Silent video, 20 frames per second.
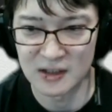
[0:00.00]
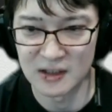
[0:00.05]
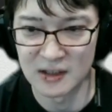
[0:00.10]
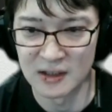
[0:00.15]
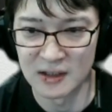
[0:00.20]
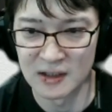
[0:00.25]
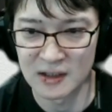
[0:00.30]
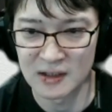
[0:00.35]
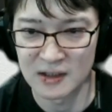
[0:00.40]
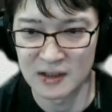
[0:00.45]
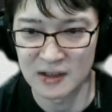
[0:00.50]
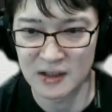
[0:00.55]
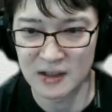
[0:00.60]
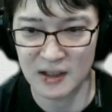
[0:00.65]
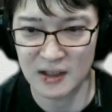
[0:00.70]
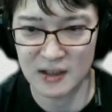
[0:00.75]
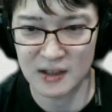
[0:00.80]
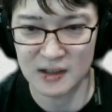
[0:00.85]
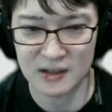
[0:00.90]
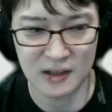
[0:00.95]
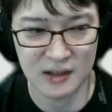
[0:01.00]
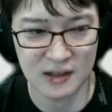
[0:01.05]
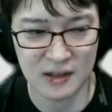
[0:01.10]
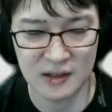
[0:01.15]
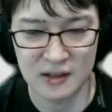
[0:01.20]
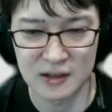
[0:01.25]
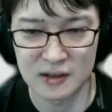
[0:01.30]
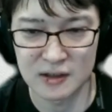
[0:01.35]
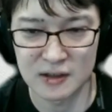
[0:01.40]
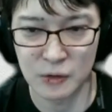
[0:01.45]
if it
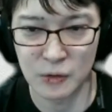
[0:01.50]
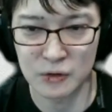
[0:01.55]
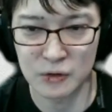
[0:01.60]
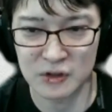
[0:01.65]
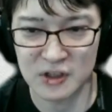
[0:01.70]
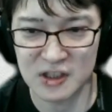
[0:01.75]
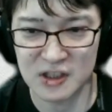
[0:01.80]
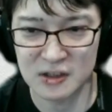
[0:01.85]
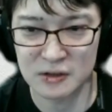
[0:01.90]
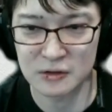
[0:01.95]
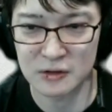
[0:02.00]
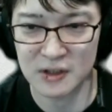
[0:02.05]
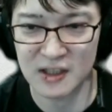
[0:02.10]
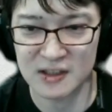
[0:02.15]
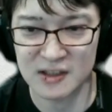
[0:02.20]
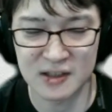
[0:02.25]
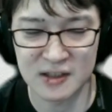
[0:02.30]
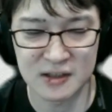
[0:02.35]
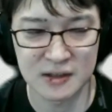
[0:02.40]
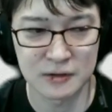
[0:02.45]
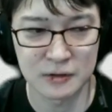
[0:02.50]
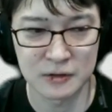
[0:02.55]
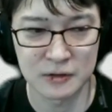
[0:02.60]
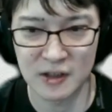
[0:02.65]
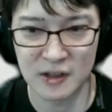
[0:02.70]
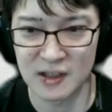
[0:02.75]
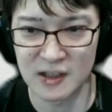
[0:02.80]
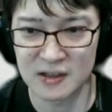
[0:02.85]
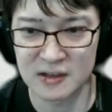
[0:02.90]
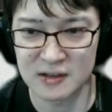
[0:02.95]
goes over a certain
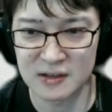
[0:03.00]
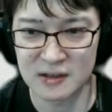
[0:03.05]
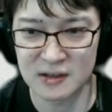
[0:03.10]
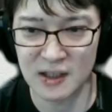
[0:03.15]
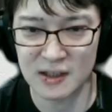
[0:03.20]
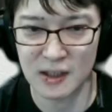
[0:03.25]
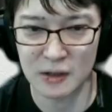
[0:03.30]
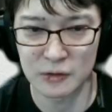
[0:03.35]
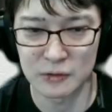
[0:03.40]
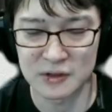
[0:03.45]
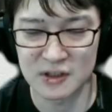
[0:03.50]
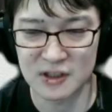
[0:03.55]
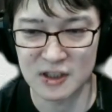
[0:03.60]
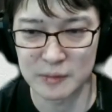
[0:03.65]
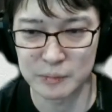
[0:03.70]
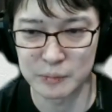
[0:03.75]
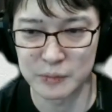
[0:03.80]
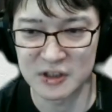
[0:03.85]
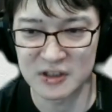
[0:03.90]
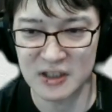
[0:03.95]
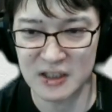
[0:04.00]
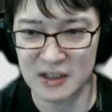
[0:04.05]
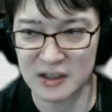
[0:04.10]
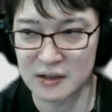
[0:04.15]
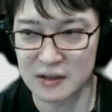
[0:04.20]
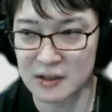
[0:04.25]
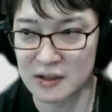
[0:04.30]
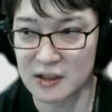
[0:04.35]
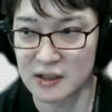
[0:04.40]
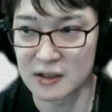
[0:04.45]
threshold, so rather than
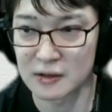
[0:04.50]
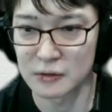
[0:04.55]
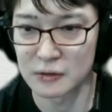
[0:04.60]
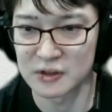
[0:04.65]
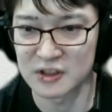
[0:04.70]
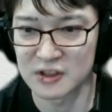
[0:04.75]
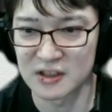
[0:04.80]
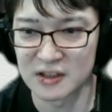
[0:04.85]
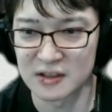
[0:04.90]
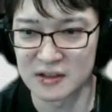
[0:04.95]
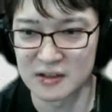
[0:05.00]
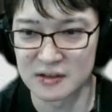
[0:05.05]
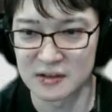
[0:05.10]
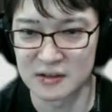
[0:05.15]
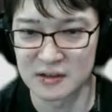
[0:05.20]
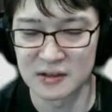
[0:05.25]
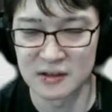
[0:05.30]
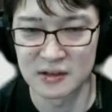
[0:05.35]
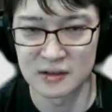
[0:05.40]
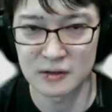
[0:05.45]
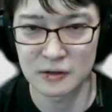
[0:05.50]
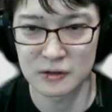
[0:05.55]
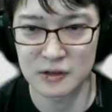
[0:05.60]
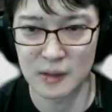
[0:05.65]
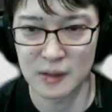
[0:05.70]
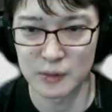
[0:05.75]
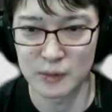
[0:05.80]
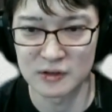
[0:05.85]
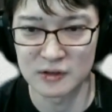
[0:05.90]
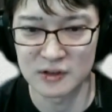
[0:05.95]
placing the two
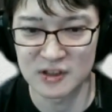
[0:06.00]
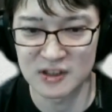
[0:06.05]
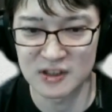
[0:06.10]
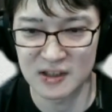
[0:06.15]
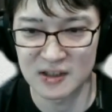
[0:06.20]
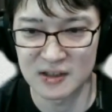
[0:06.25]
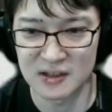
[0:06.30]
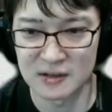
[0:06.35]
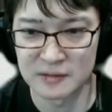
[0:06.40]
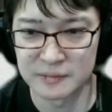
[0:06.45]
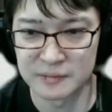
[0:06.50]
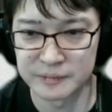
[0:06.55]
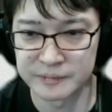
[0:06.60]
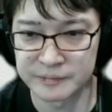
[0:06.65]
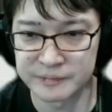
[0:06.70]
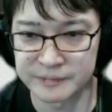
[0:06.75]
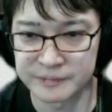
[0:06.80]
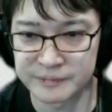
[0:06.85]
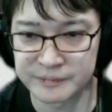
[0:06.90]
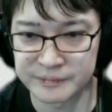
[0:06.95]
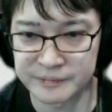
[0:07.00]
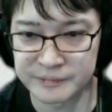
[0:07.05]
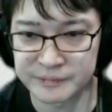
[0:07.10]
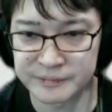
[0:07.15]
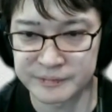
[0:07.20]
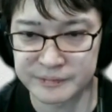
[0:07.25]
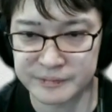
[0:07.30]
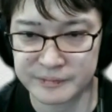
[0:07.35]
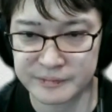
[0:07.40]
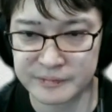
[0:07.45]
articles, but we are going to skip
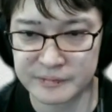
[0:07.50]
one